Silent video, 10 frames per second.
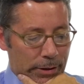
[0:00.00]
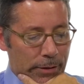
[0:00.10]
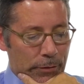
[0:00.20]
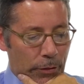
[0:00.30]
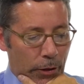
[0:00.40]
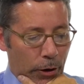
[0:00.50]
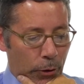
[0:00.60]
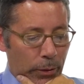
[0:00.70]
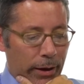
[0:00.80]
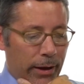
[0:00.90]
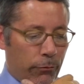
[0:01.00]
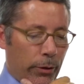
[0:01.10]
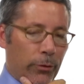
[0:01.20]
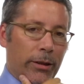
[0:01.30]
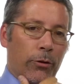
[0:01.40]
even though if
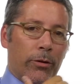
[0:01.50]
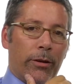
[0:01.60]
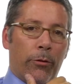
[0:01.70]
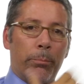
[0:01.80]
we only looked at